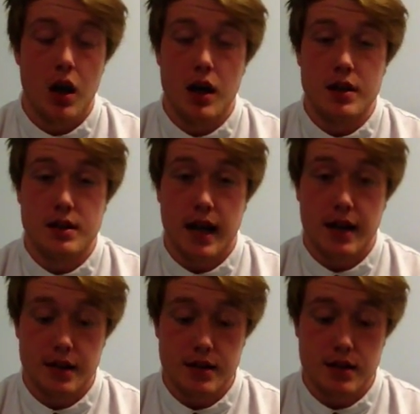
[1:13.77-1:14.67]
The
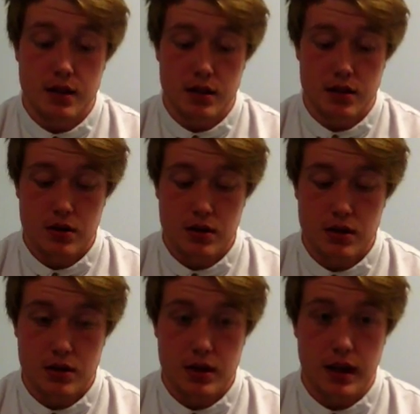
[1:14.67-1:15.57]
second
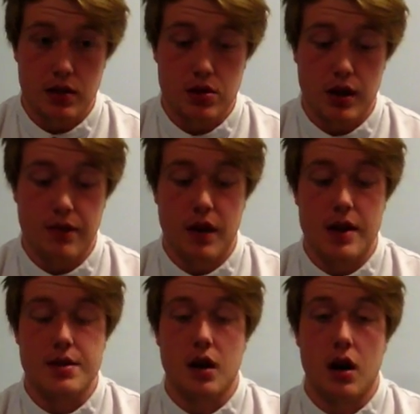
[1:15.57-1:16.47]
skill strength that I
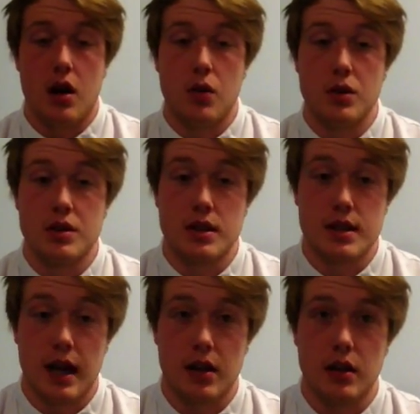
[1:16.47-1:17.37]
saw was the
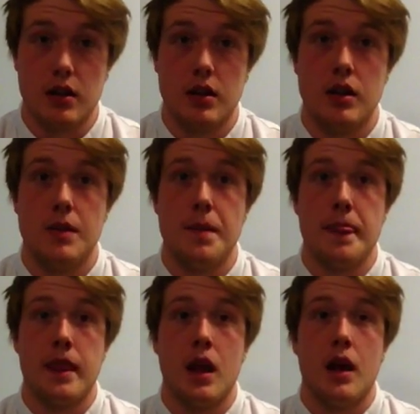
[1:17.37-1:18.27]
tackle.
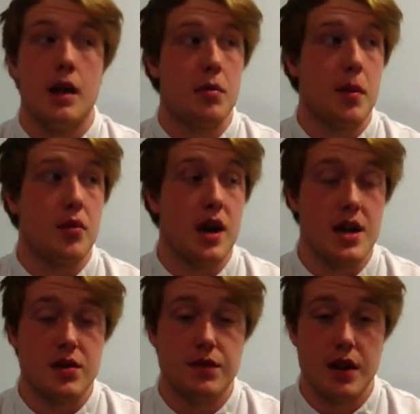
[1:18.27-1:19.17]
In
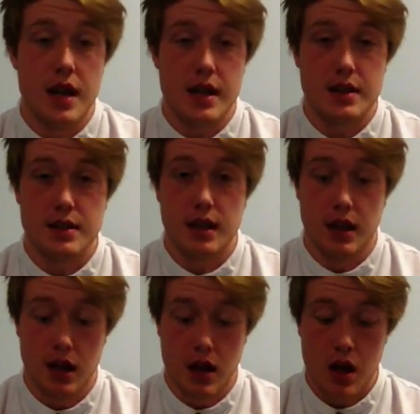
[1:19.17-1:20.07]
preparation for this,
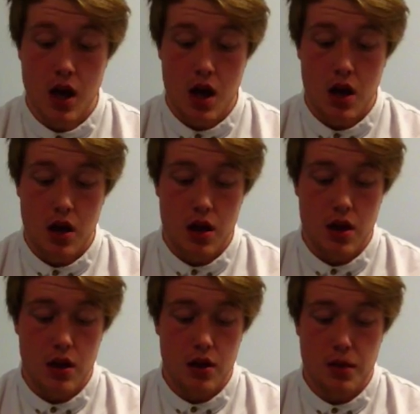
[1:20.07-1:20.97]

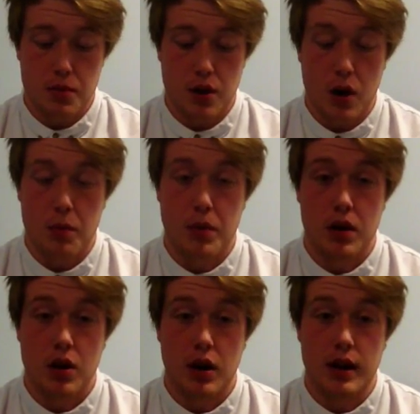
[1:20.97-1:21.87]
the prop
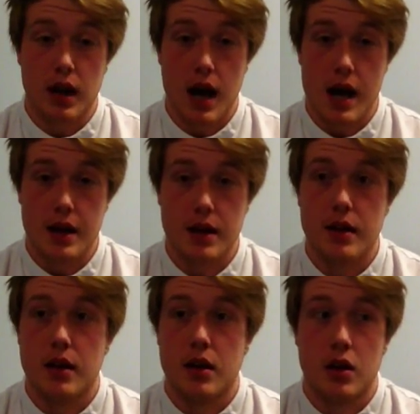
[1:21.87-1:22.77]
got in line
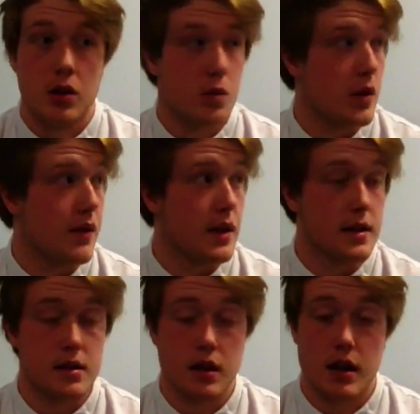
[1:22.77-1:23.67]
with the
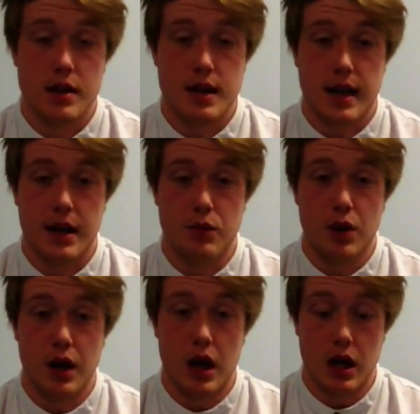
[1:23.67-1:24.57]
attacking runner.